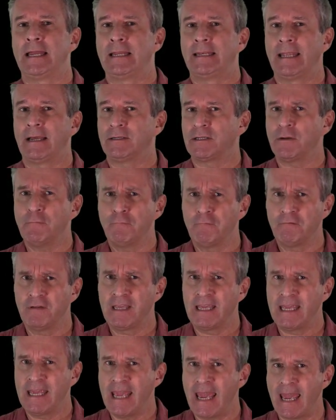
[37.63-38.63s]
Now don't
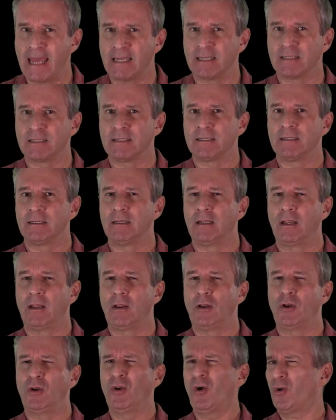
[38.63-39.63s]
forget,
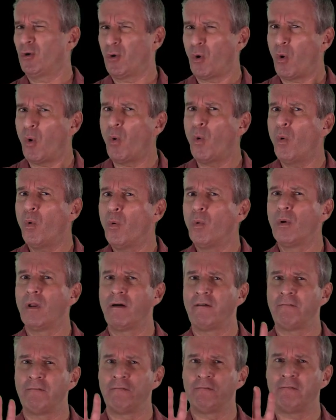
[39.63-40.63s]
not all
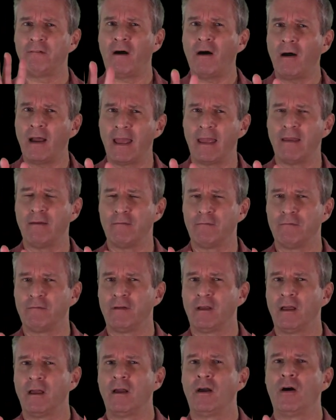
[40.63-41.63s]
5
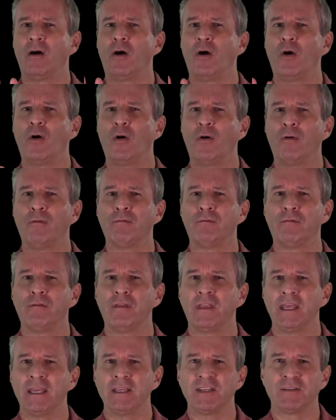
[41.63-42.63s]
of
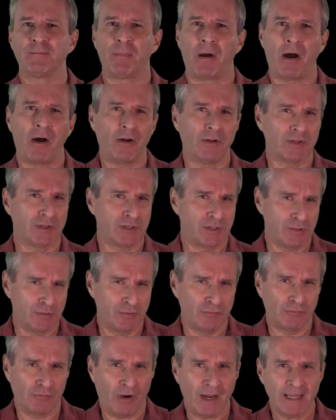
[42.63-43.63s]
these part
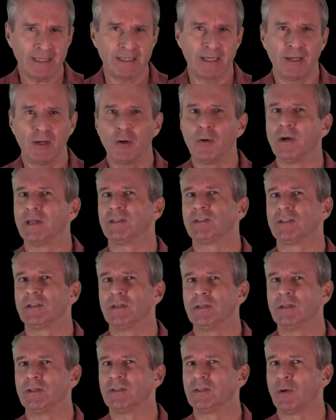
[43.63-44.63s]
2 writing
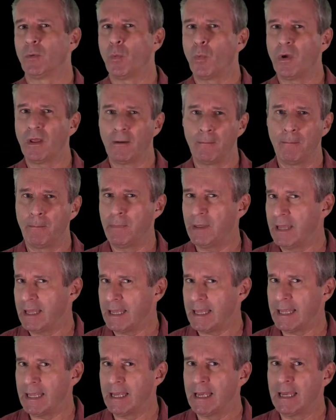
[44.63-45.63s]
questions will
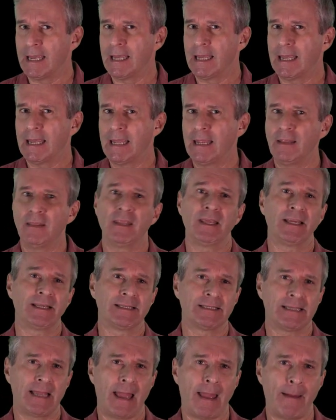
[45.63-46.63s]
be in the
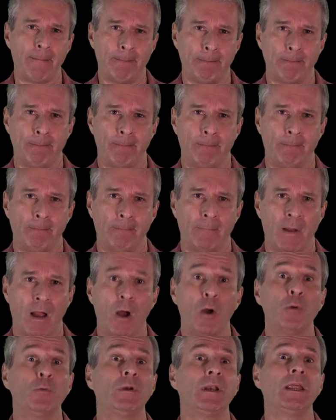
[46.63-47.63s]
exam.
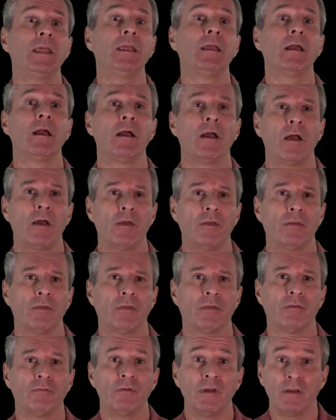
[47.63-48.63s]
Only
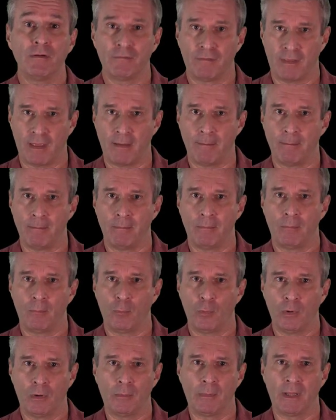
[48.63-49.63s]
3 of them
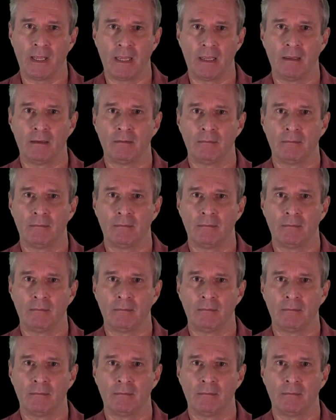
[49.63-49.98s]
will be.